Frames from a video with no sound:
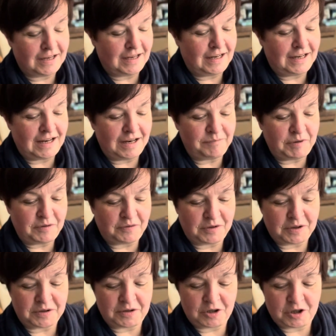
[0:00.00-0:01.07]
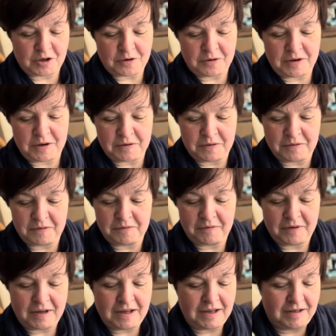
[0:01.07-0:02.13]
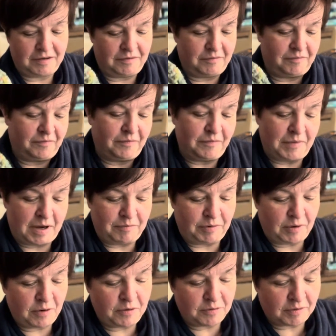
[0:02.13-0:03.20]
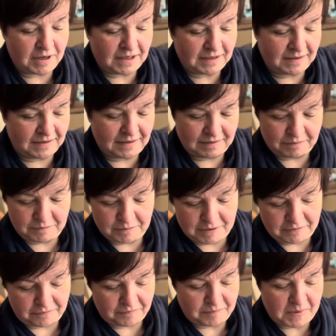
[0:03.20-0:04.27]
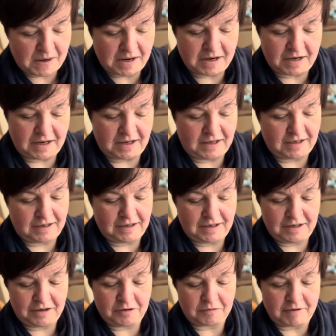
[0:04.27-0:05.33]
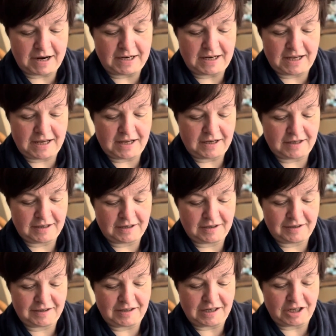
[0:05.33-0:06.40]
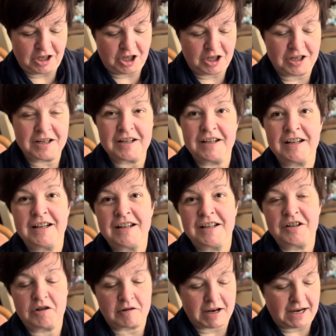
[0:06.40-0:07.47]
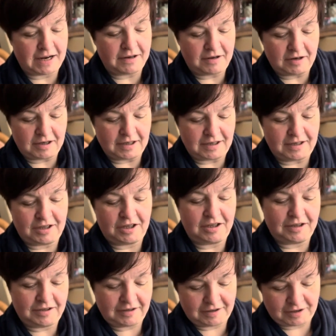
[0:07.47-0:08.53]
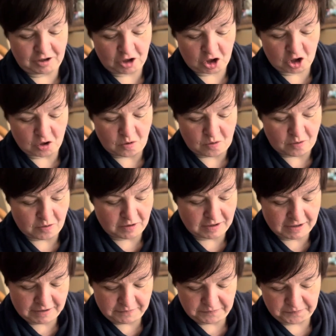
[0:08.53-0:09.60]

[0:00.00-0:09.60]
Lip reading: Let me first show you my progress with my granny stitch triangular shawl.